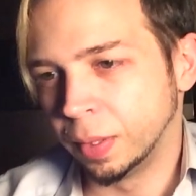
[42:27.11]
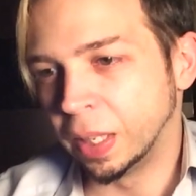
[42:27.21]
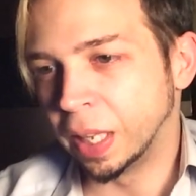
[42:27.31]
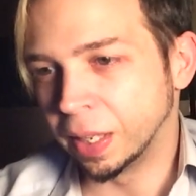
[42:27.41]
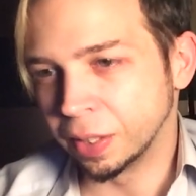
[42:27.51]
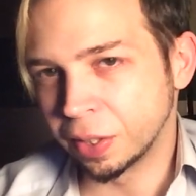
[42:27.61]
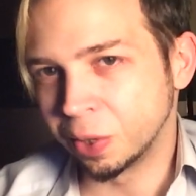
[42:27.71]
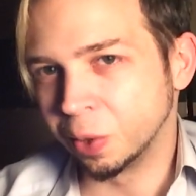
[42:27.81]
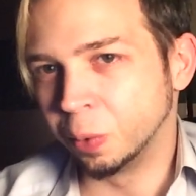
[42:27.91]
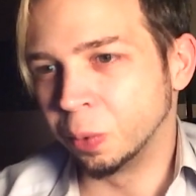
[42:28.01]
not
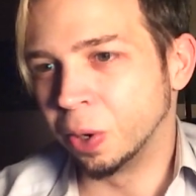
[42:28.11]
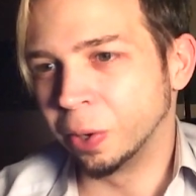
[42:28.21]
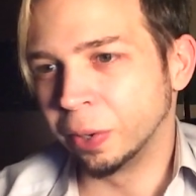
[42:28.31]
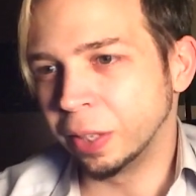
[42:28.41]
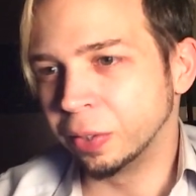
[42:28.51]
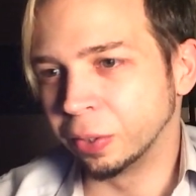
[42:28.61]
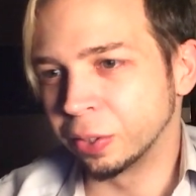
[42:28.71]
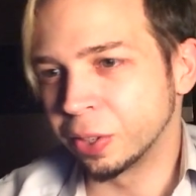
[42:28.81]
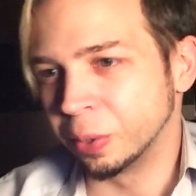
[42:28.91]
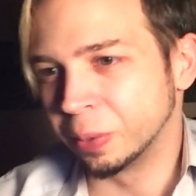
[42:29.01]
so hard
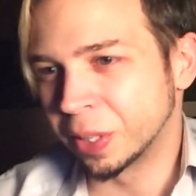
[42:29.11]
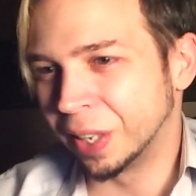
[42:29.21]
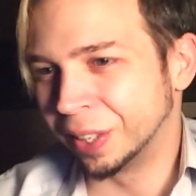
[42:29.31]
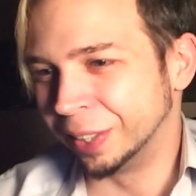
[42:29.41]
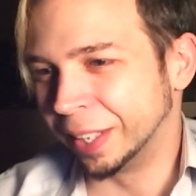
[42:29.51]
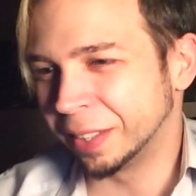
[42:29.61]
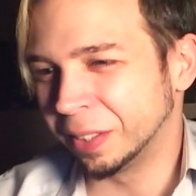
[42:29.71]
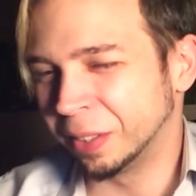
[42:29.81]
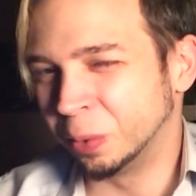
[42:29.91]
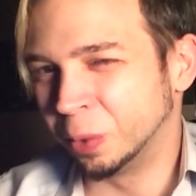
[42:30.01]
either. So it was kind of like,
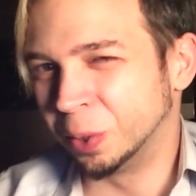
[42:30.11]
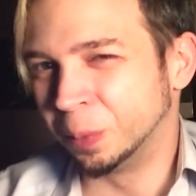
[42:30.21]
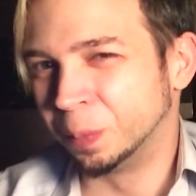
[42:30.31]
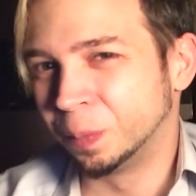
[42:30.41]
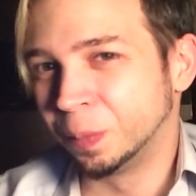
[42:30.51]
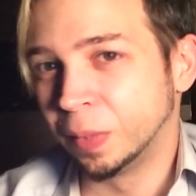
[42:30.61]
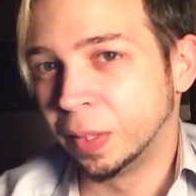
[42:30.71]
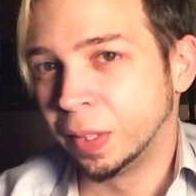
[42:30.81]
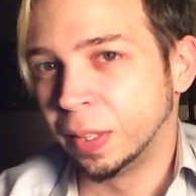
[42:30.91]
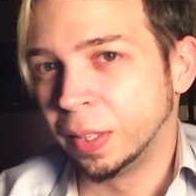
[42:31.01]
oh, well,
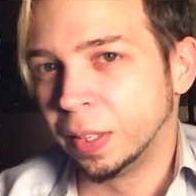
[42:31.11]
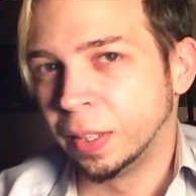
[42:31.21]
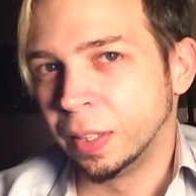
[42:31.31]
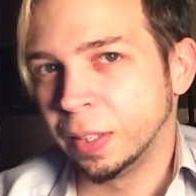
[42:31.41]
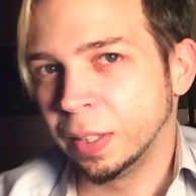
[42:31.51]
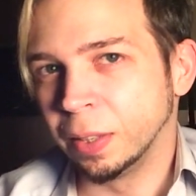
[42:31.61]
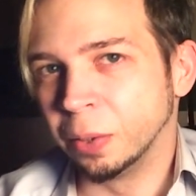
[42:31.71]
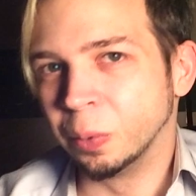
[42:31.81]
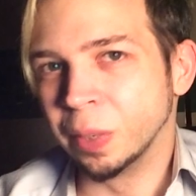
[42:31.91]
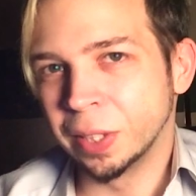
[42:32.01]

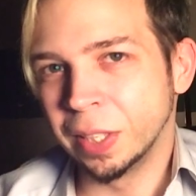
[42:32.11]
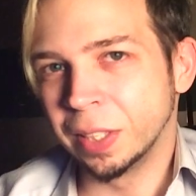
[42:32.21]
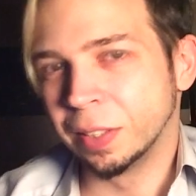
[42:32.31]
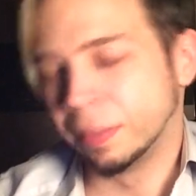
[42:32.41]
it wasn't,